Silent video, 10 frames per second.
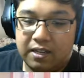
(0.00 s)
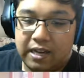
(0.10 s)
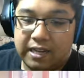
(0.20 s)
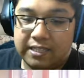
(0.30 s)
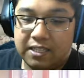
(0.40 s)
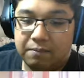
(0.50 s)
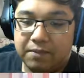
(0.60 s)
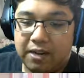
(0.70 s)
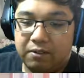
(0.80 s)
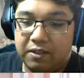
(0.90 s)
I slump
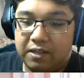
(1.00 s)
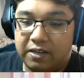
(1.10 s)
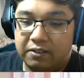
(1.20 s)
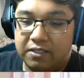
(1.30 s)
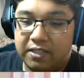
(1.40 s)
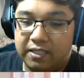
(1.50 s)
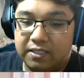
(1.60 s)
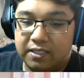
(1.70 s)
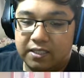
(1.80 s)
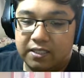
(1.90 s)
down in the nearest
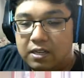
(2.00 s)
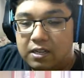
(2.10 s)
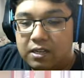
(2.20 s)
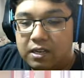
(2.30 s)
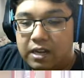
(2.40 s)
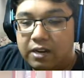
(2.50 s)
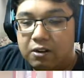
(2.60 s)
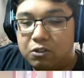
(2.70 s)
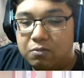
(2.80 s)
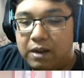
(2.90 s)
desk. I
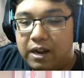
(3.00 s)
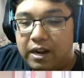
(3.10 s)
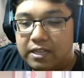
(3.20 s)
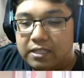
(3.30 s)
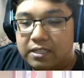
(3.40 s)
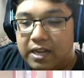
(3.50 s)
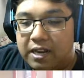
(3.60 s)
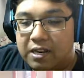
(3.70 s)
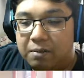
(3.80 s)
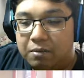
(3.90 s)
close my eyes and
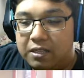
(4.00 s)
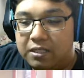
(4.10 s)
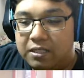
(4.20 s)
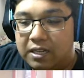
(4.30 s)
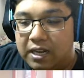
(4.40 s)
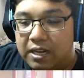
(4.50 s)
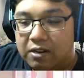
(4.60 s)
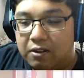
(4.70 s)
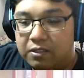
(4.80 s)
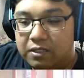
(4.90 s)
end up listening in
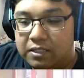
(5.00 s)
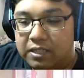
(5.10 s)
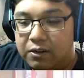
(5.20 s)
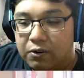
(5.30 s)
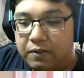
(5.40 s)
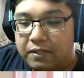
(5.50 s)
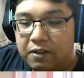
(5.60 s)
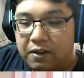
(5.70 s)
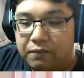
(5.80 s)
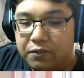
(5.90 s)
on Sayori's
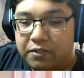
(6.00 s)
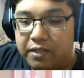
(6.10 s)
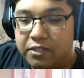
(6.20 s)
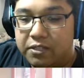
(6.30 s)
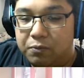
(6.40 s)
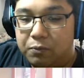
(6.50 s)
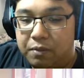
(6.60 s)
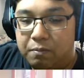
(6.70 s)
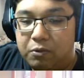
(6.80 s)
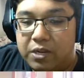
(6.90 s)
conversation with
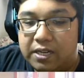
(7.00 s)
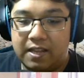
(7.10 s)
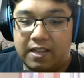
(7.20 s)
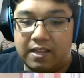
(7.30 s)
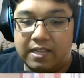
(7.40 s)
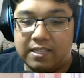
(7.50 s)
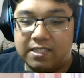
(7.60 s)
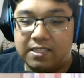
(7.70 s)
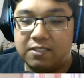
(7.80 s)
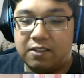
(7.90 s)
Monika. That
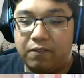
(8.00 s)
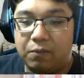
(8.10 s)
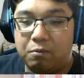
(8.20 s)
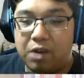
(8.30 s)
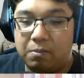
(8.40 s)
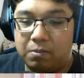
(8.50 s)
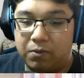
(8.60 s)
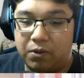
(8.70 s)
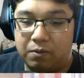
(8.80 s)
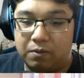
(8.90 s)
doesn't solve the problem
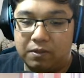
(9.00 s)
though.